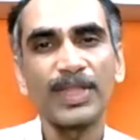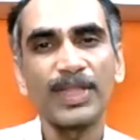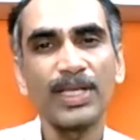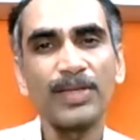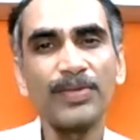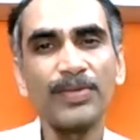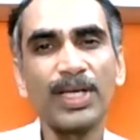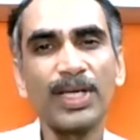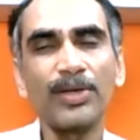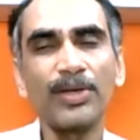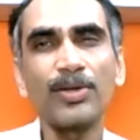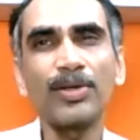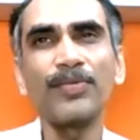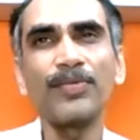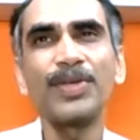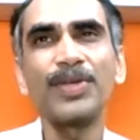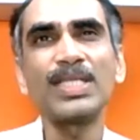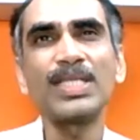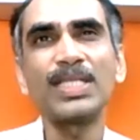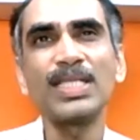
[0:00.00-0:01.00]
Then we are not
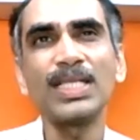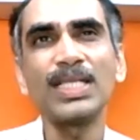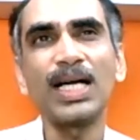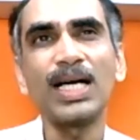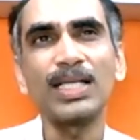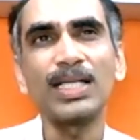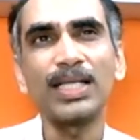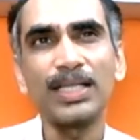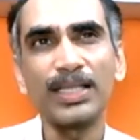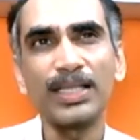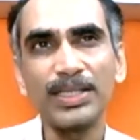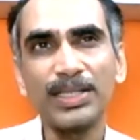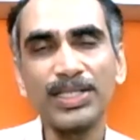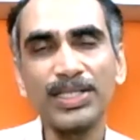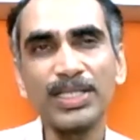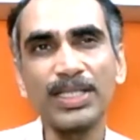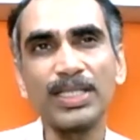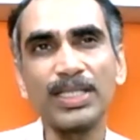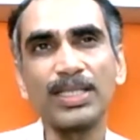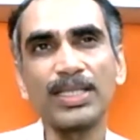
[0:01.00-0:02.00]
wasting our
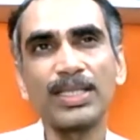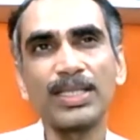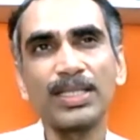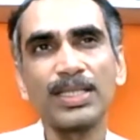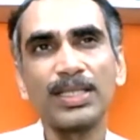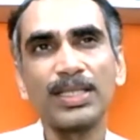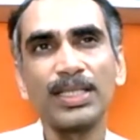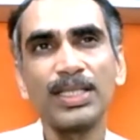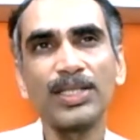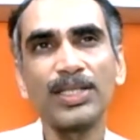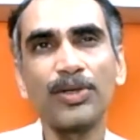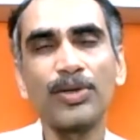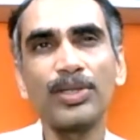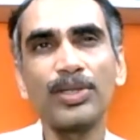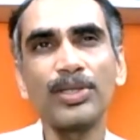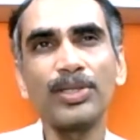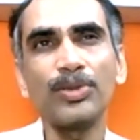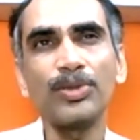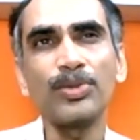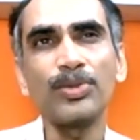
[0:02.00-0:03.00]
energies in
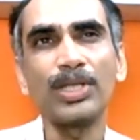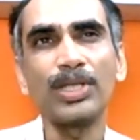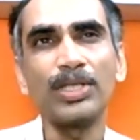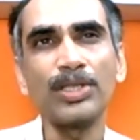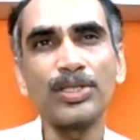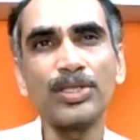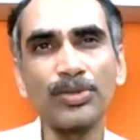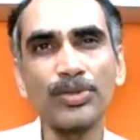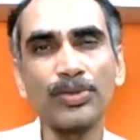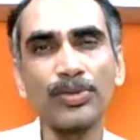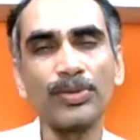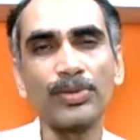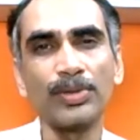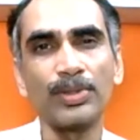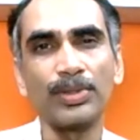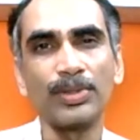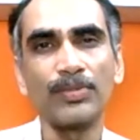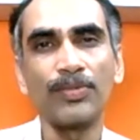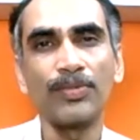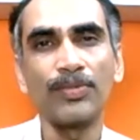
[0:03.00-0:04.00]
order to control
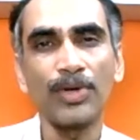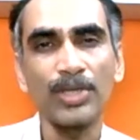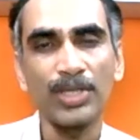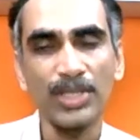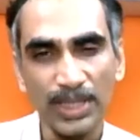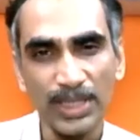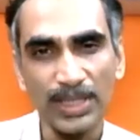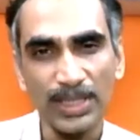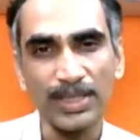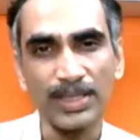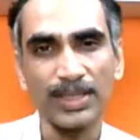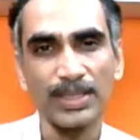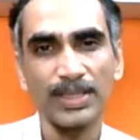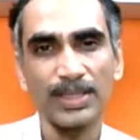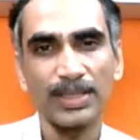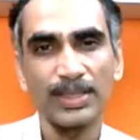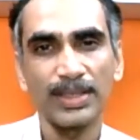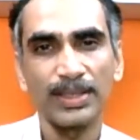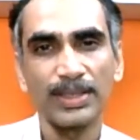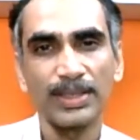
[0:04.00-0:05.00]
what
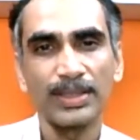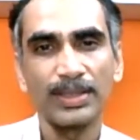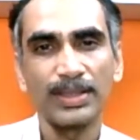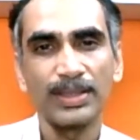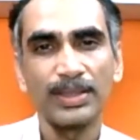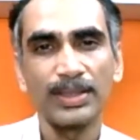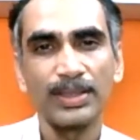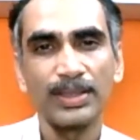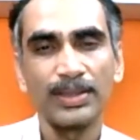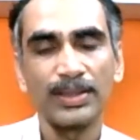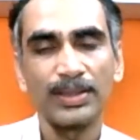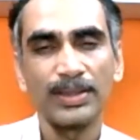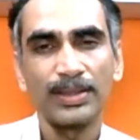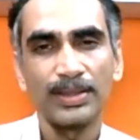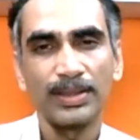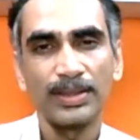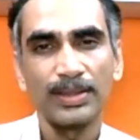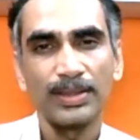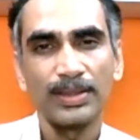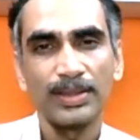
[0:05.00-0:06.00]
is,
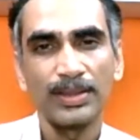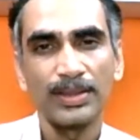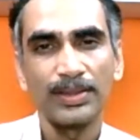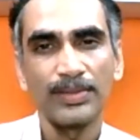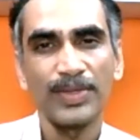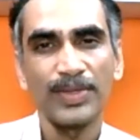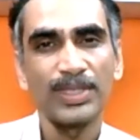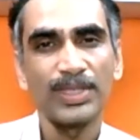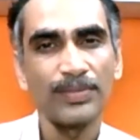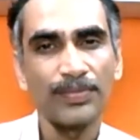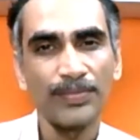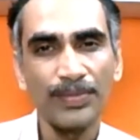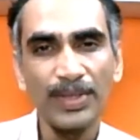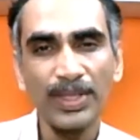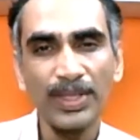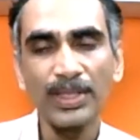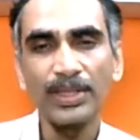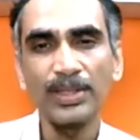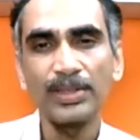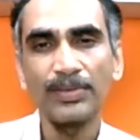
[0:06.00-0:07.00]
whether
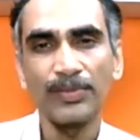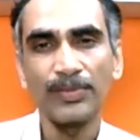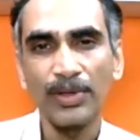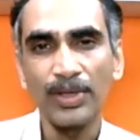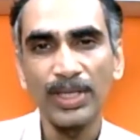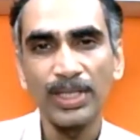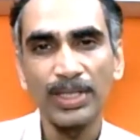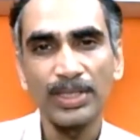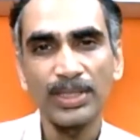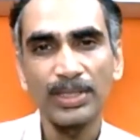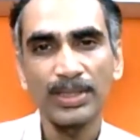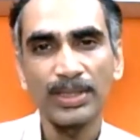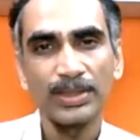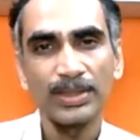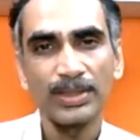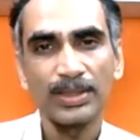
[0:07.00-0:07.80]
fear, void,